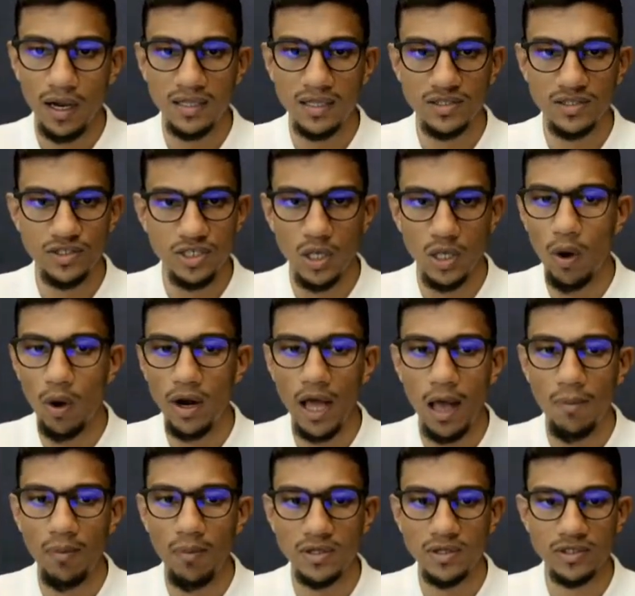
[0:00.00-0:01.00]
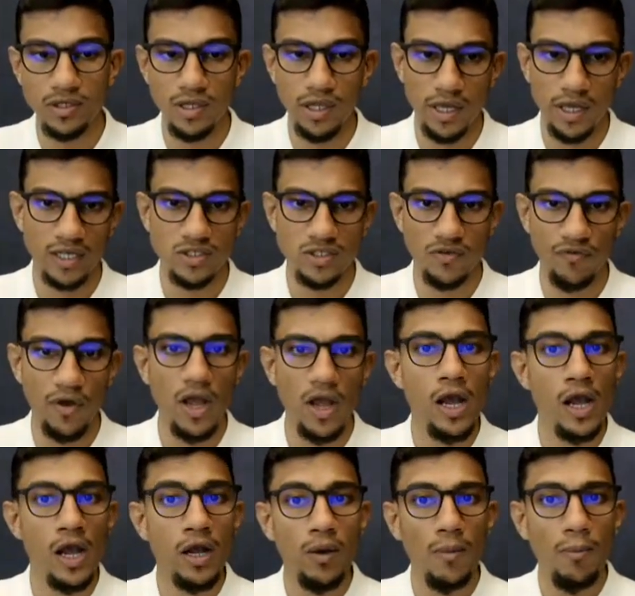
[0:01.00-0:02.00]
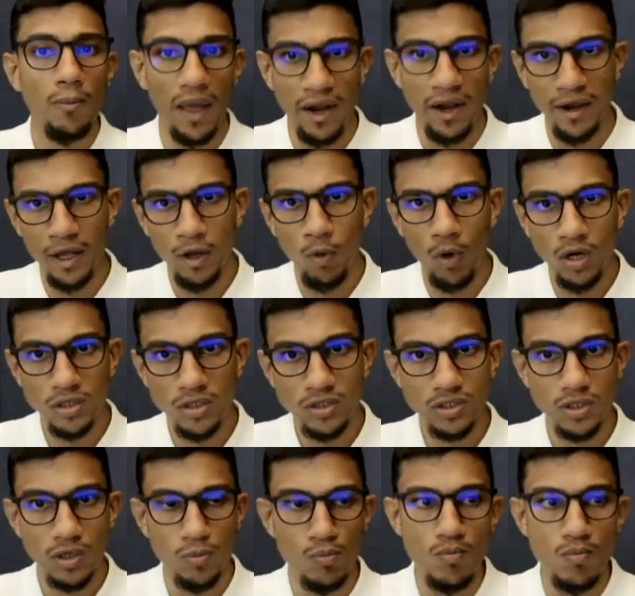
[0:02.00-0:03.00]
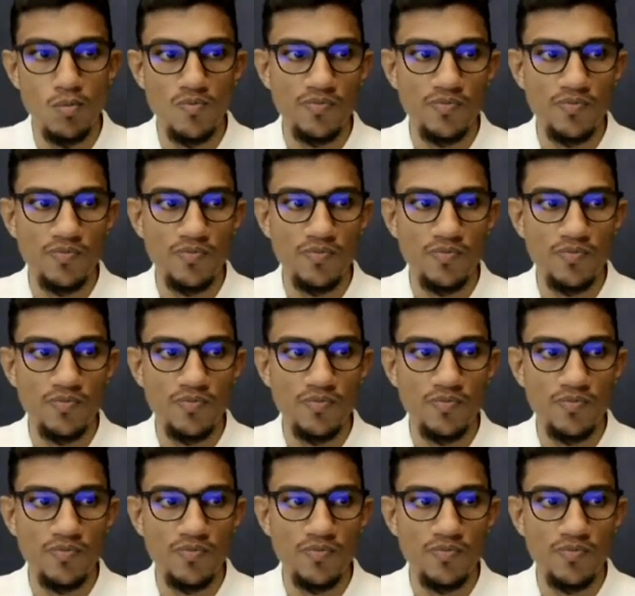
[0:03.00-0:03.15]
Let's see what happens in the case of pending ones.